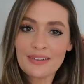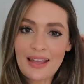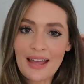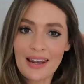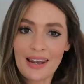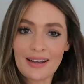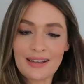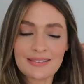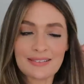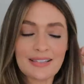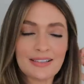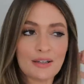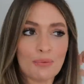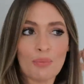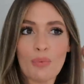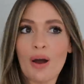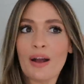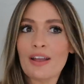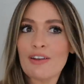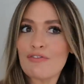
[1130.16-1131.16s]
So yeah, like I said,
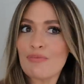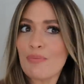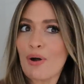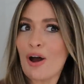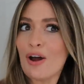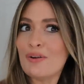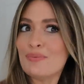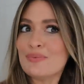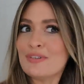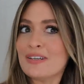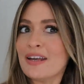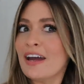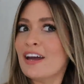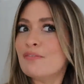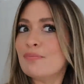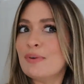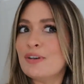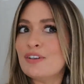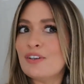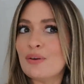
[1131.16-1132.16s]
I'm working from home today.
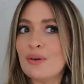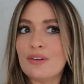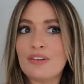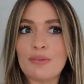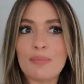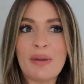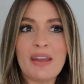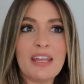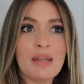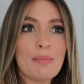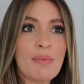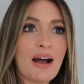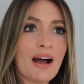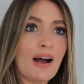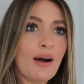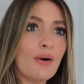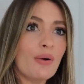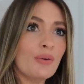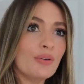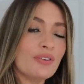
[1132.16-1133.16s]
I've been doing some
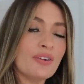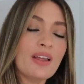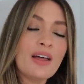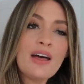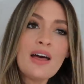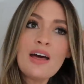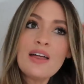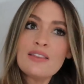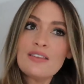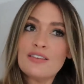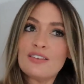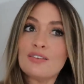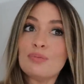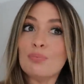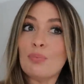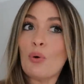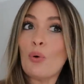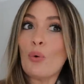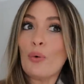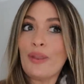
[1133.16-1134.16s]
emails this
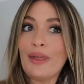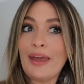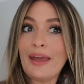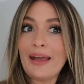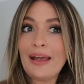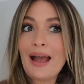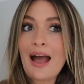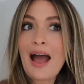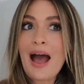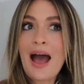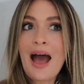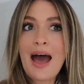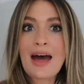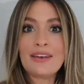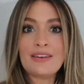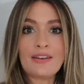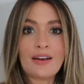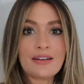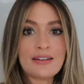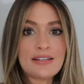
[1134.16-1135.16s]
morning,
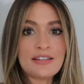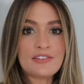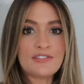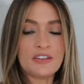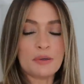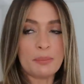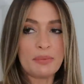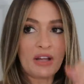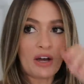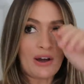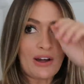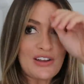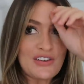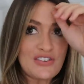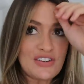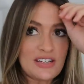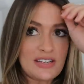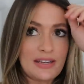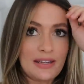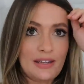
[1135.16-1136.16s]
and I need to film an
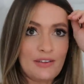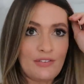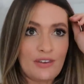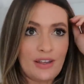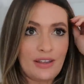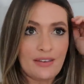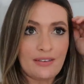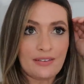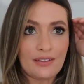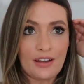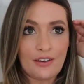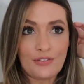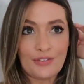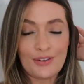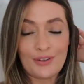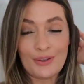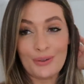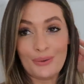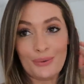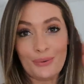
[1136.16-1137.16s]
IGTV this
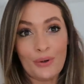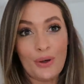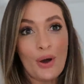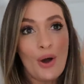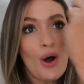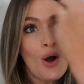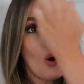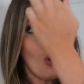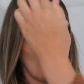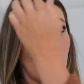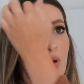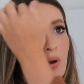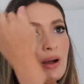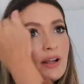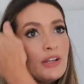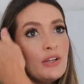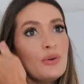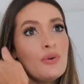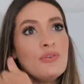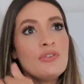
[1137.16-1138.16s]
afternoon. Although
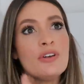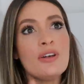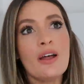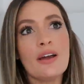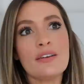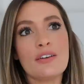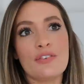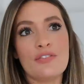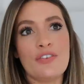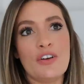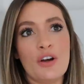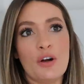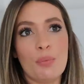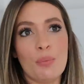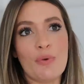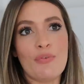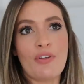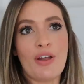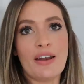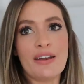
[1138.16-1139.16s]
I usually like to film
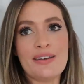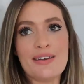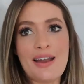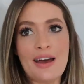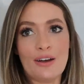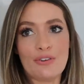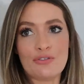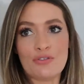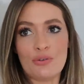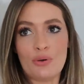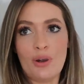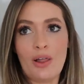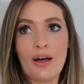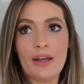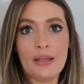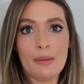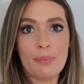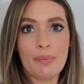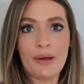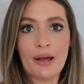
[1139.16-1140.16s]
with like natural
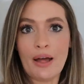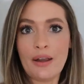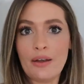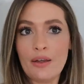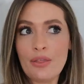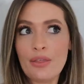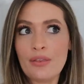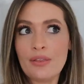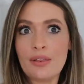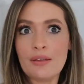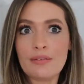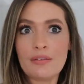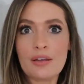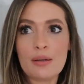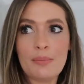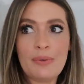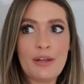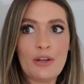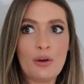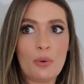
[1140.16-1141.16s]
light, but I don't think that's
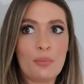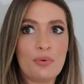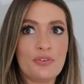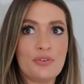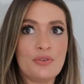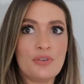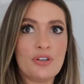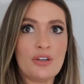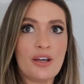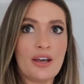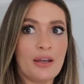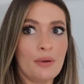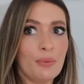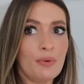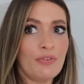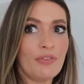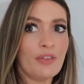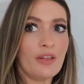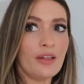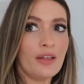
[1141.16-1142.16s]
going to be an option today
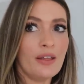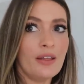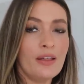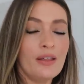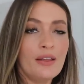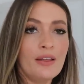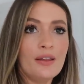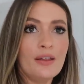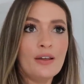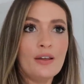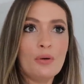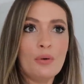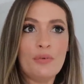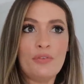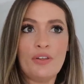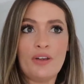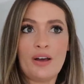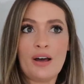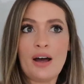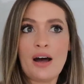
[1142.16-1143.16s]
with the
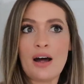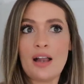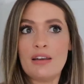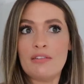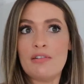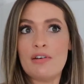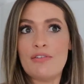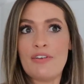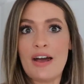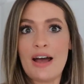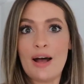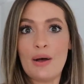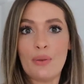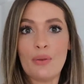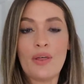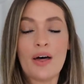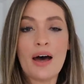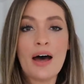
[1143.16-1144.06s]
colour of it out